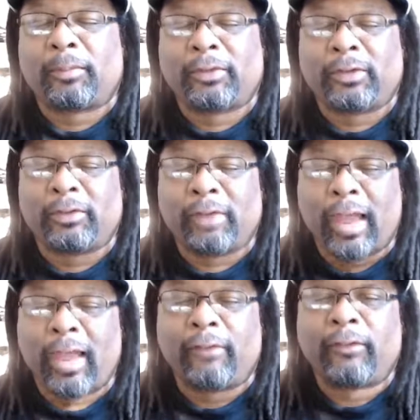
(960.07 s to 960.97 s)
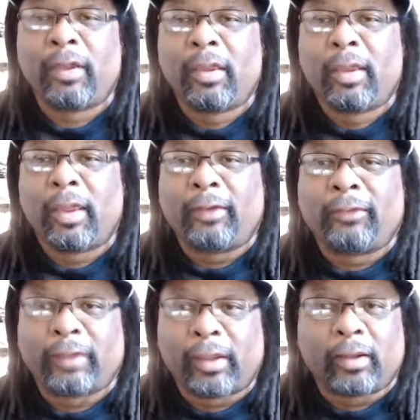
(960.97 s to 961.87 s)
you live and
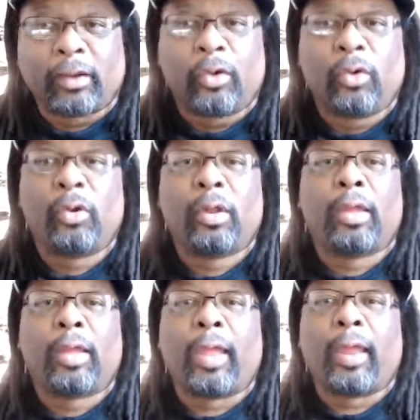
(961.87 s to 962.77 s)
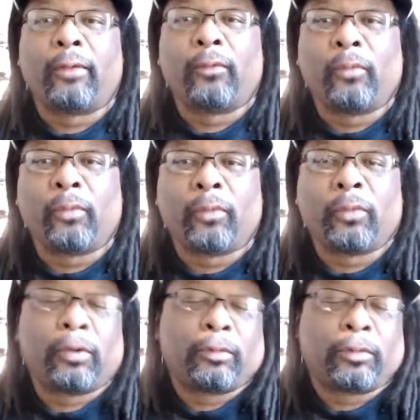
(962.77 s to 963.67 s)
say hello and
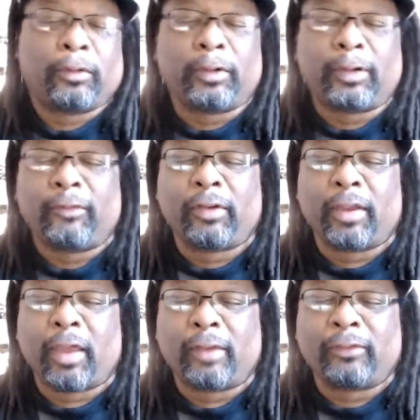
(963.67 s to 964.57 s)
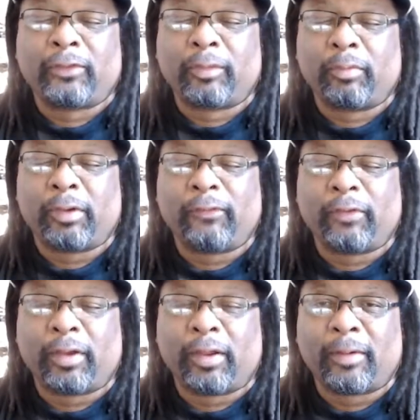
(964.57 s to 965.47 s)
give you just a brief
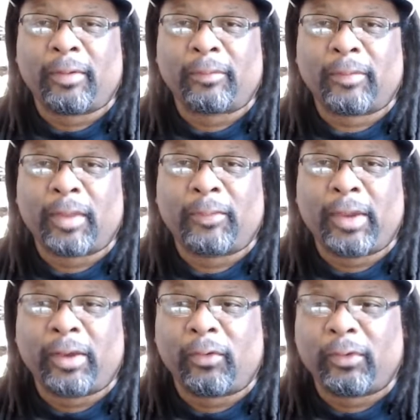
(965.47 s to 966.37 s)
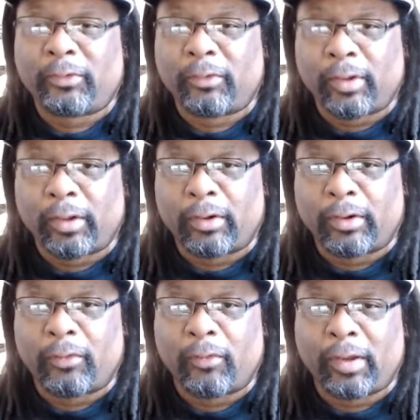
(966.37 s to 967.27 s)
update on what's going on
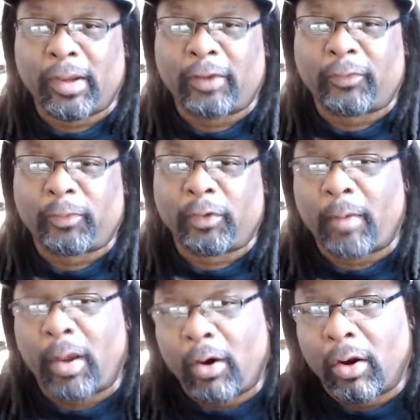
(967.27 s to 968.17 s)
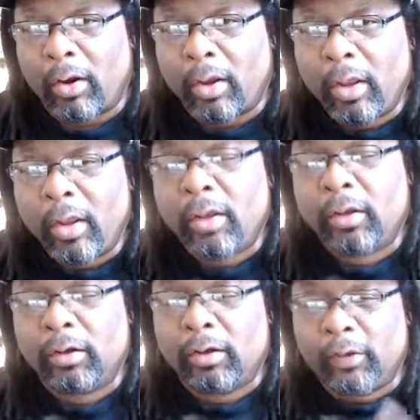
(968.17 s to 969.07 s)
and what God's put on my heart.
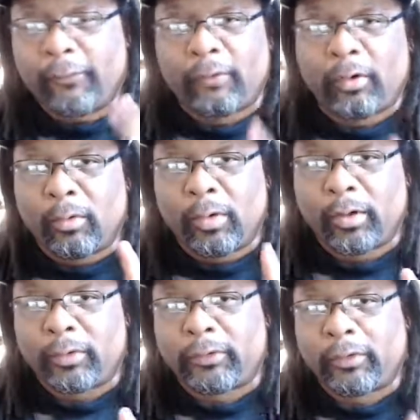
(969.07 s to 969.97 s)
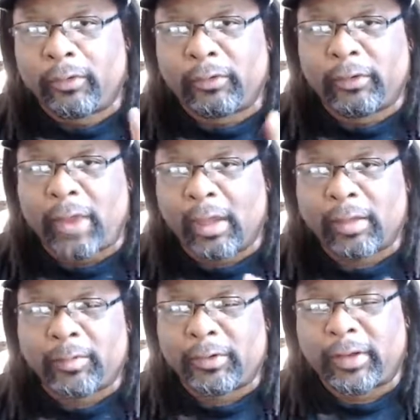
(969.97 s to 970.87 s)
Look forward to the
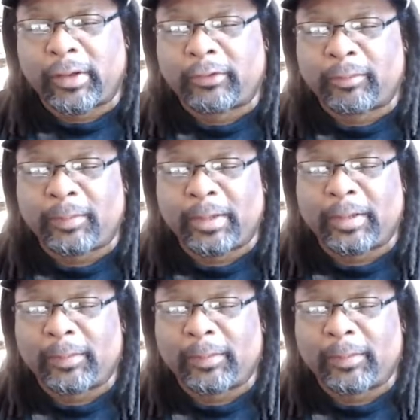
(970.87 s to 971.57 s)
documentation being